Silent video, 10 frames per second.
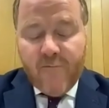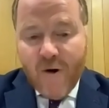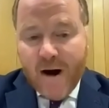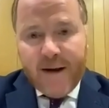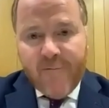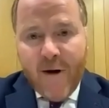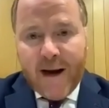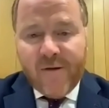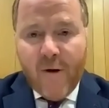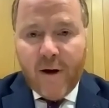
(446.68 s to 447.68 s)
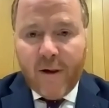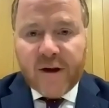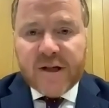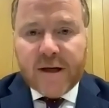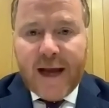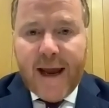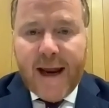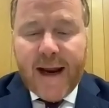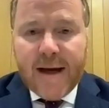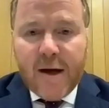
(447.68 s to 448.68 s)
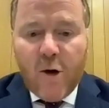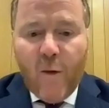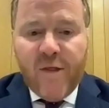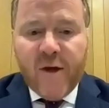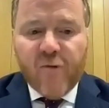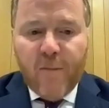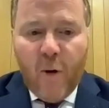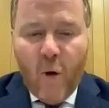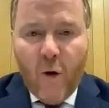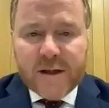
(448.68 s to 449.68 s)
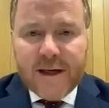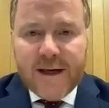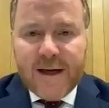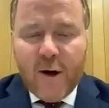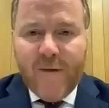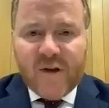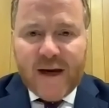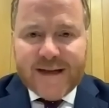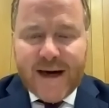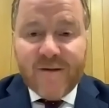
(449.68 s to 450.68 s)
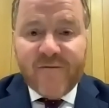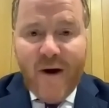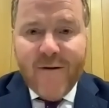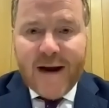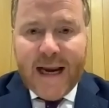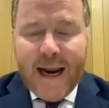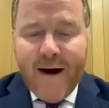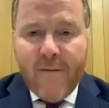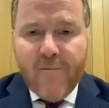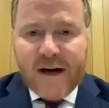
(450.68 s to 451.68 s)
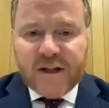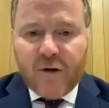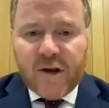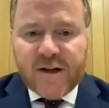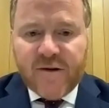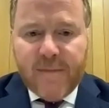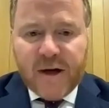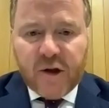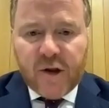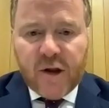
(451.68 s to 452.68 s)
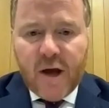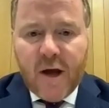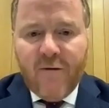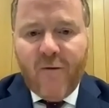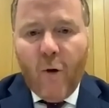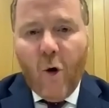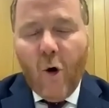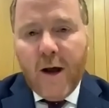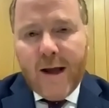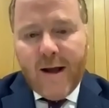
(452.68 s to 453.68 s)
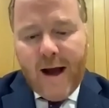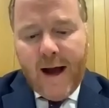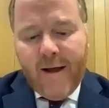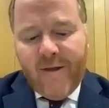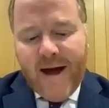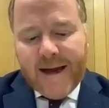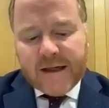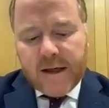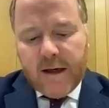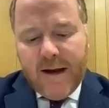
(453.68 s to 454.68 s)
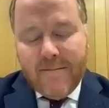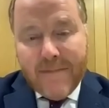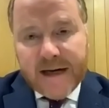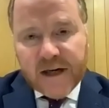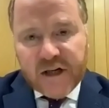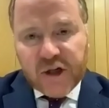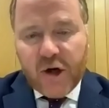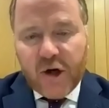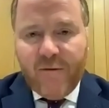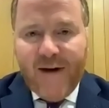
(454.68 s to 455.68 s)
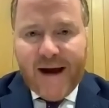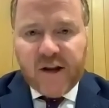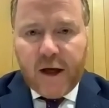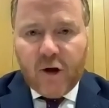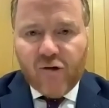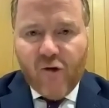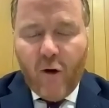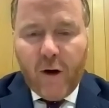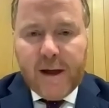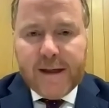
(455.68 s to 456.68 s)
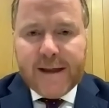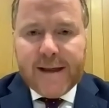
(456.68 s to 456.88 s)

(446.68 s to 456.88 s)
really, really thrilled that today, with this report, we've set out a very clear and practical set of measures for that immediate issue of vaccine control.